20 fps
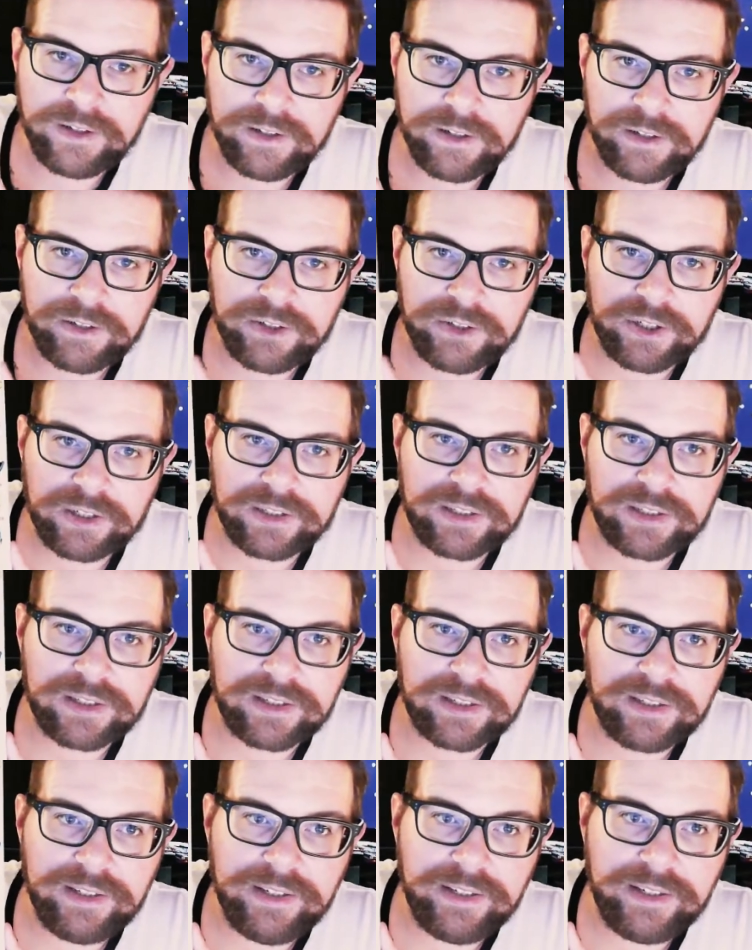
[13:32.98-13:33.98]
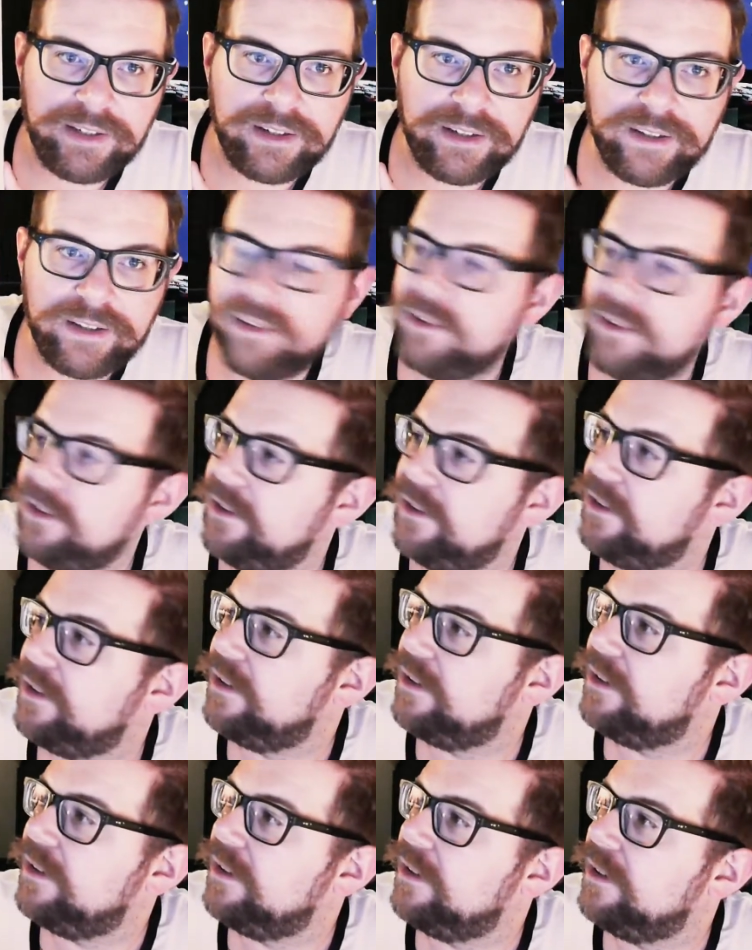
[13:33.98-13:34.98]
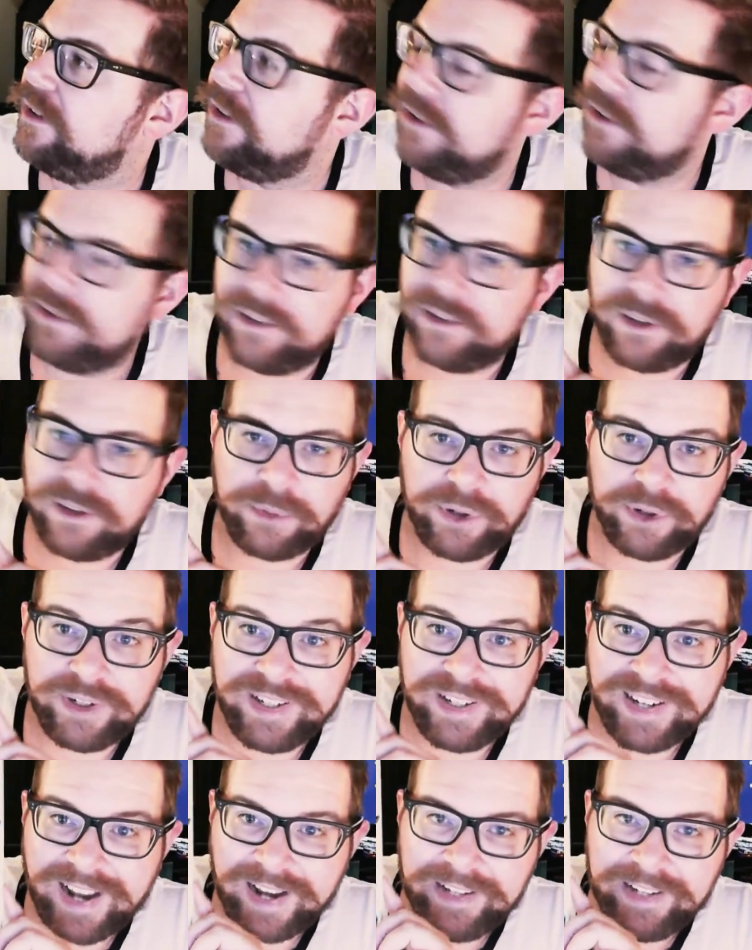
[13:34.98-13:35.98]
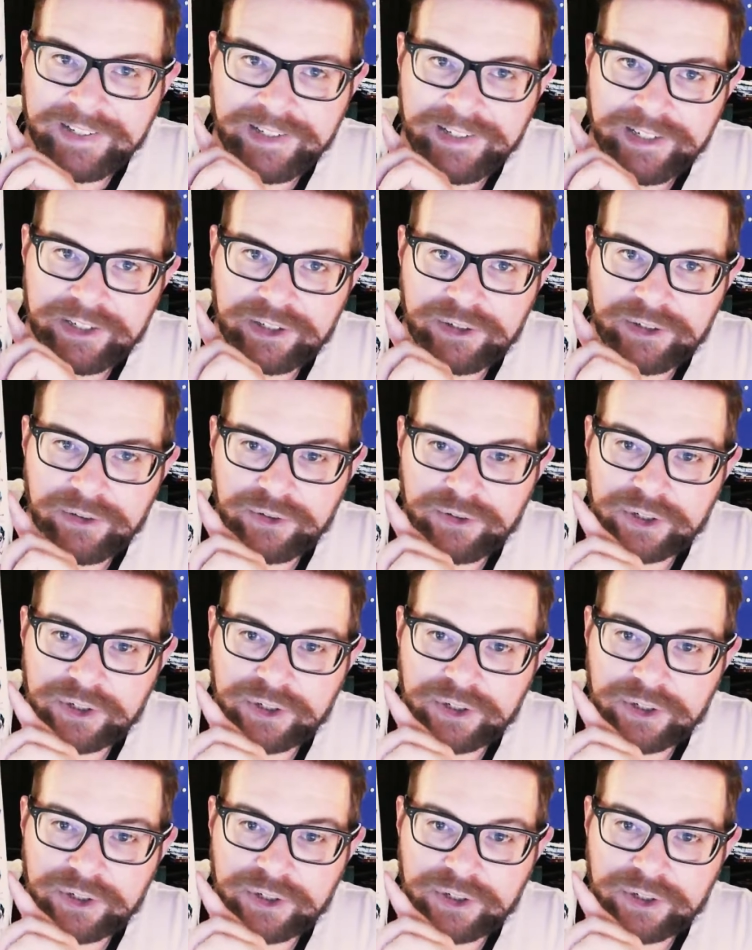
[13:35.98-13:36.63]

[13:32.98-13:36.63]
Justice League number 92.